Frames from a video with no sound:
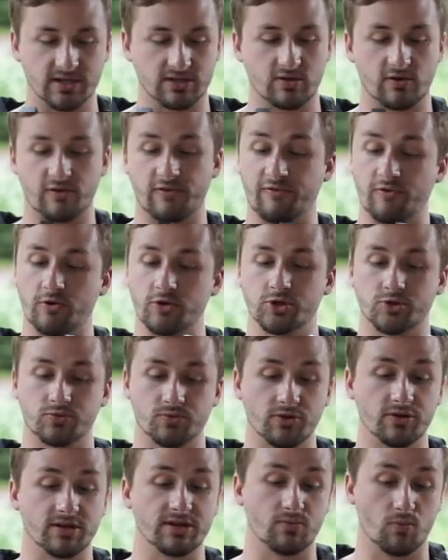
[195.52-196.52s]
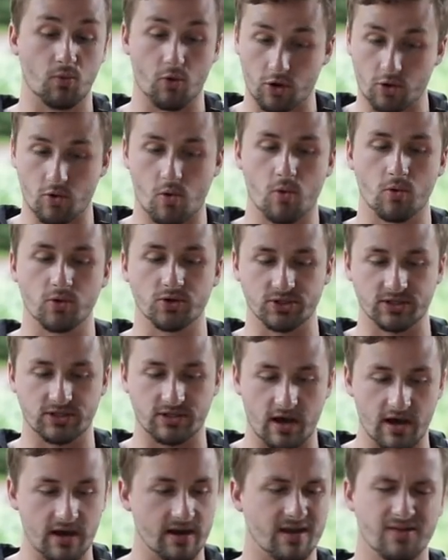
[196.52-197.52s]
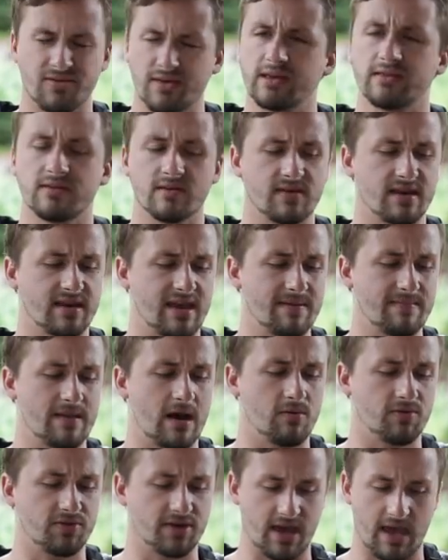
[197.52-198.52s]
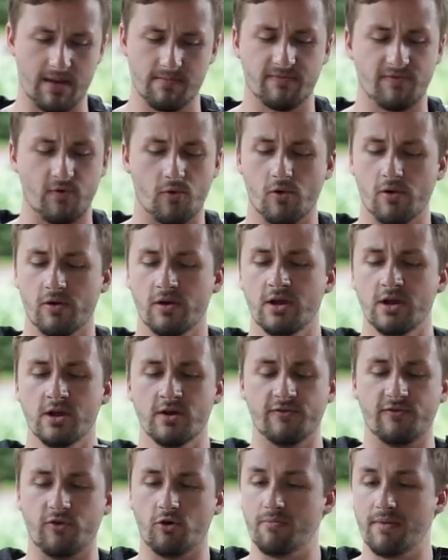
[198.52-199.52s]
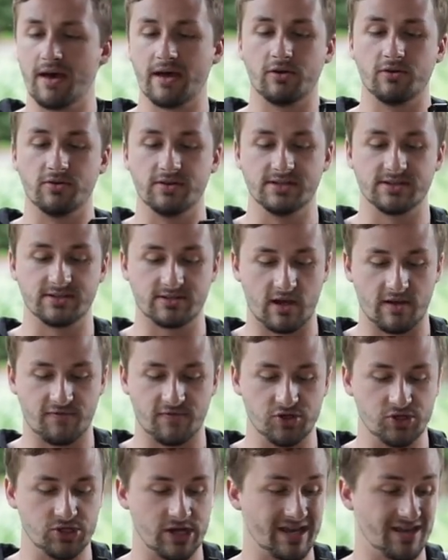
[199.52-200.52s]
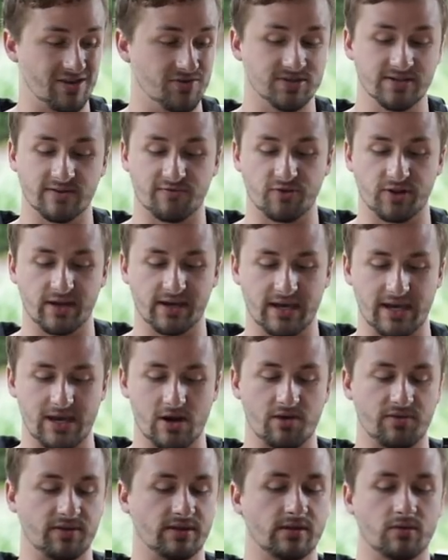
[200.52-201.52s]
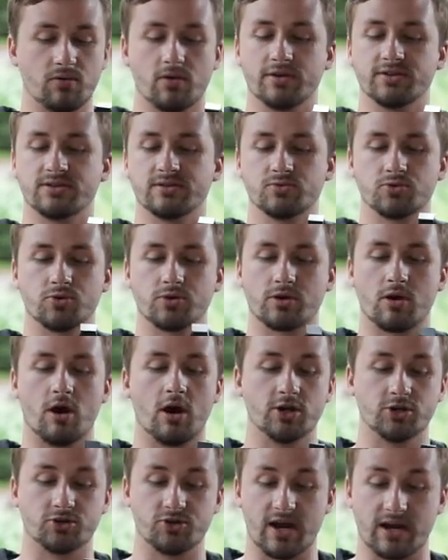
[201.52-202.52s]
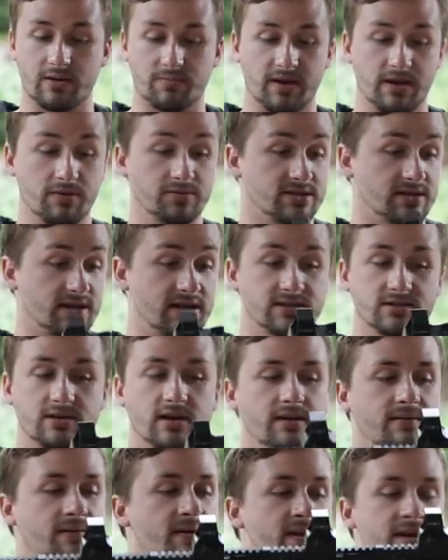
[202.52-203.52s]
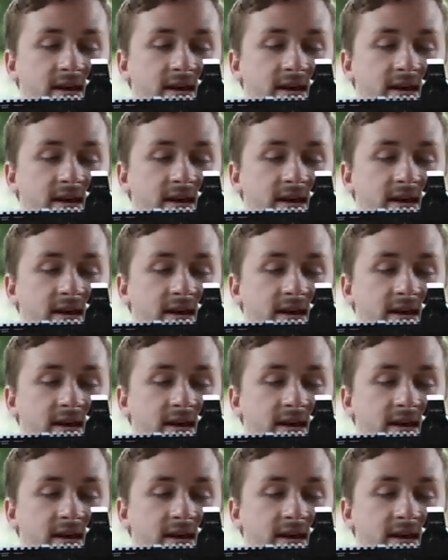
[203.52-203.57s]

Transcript: was like their first really workhorse gun, I think, that they came out with, like M4 Full Metal and stuff, and Jet used it for like a year. I think they were on some sort of contract, but it was a nice gun.